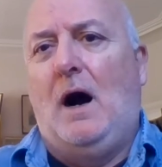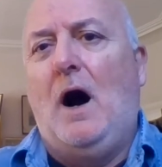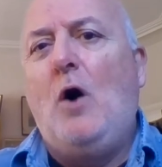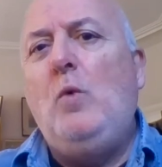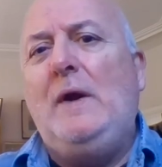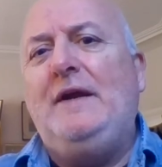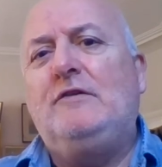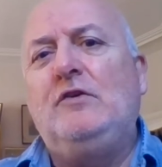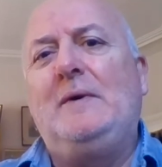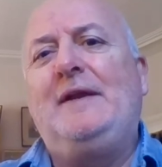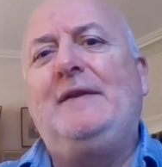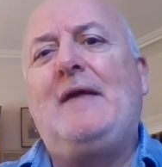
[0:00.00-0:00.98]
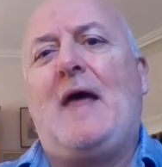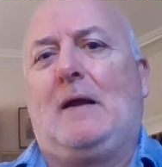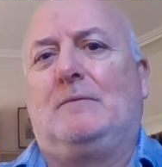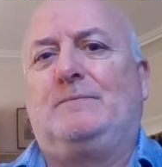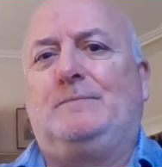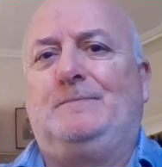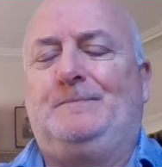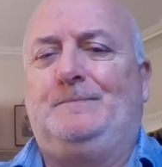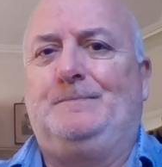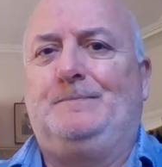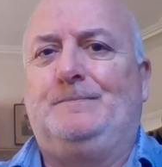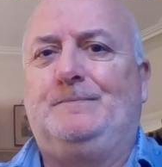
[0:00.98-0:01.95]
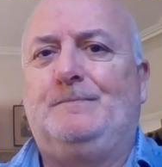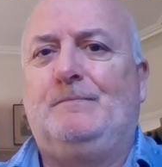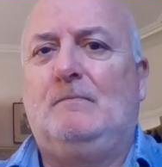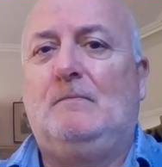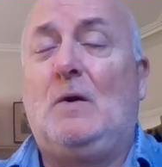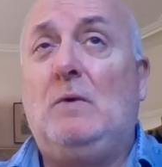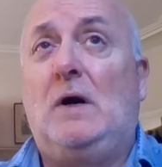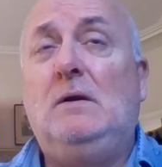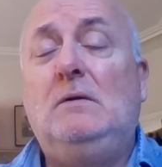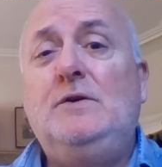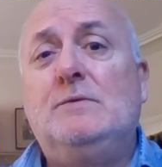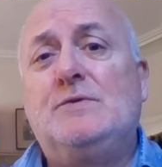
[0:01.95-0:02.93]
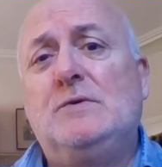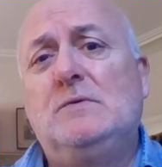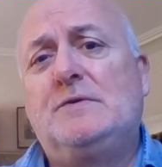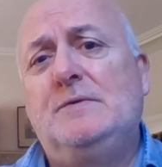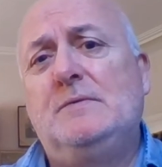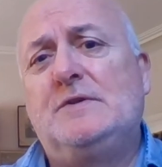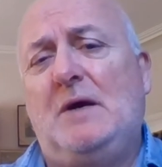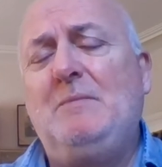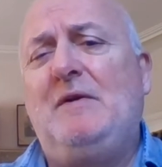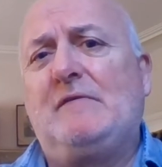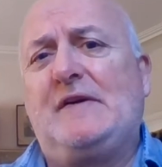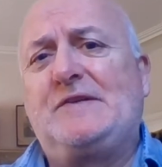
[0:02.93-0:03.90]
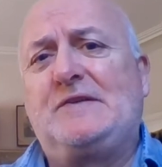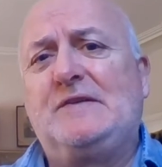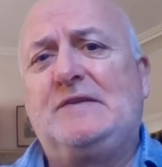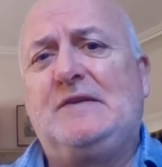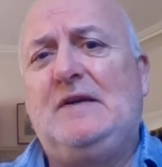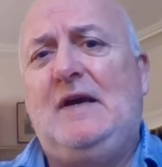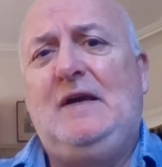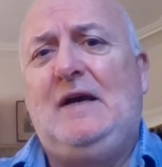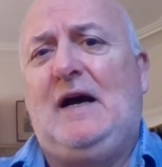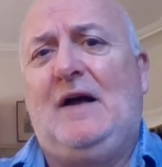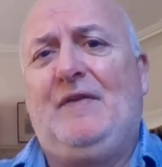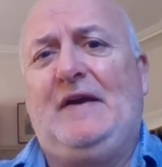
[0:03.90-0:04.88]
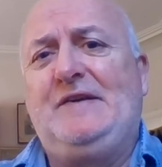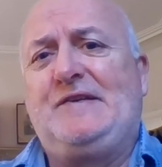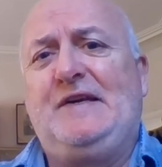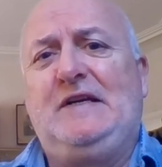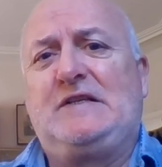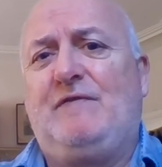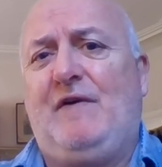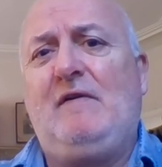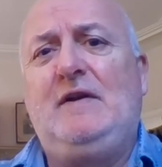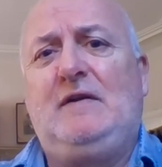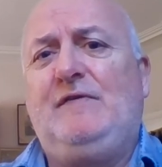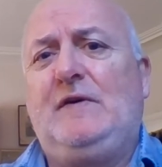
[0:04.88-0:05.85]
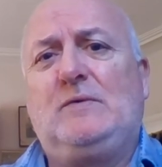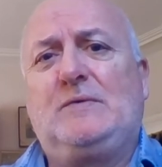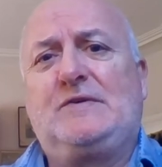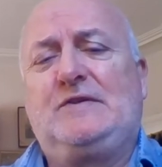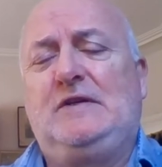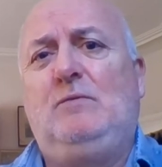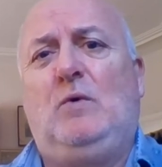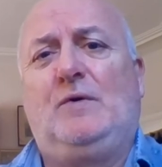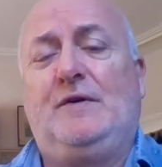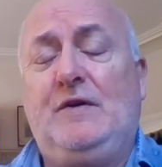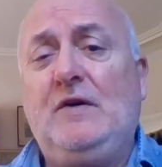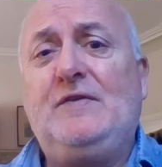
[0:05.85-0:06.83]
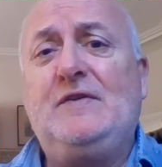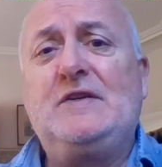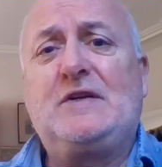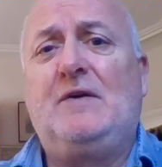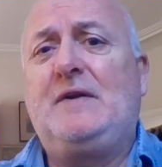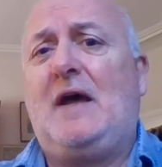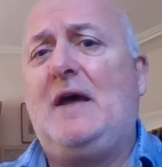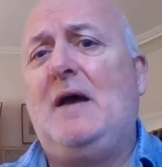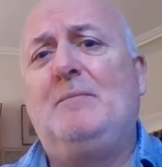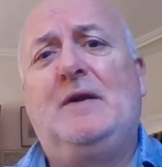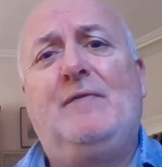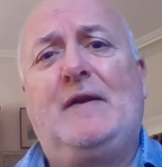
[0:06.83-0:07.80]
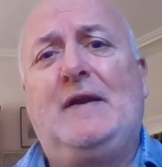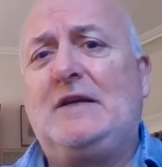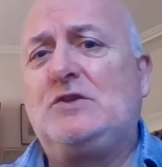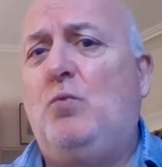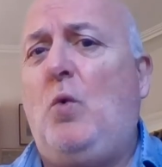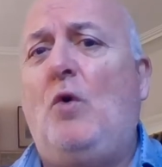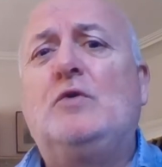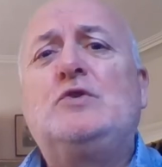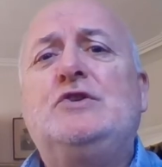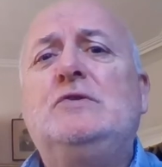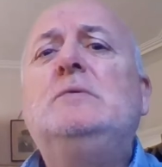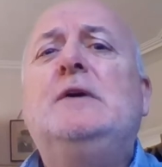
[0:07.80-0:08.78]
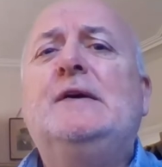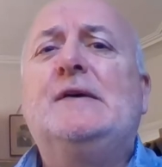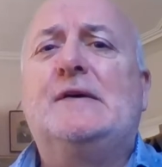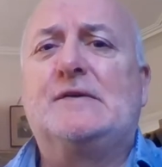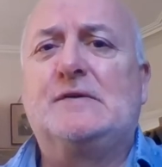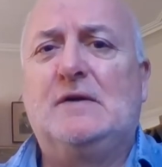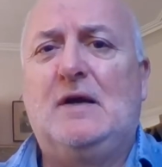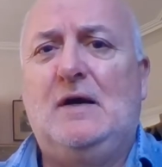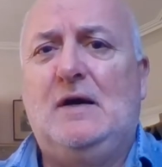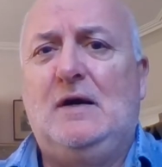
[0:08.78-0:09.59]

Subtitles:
Are we doing that? Well, you talk to some investors and they say it's very difficult to see what on earth is going to happen in the next 1 or 2 years.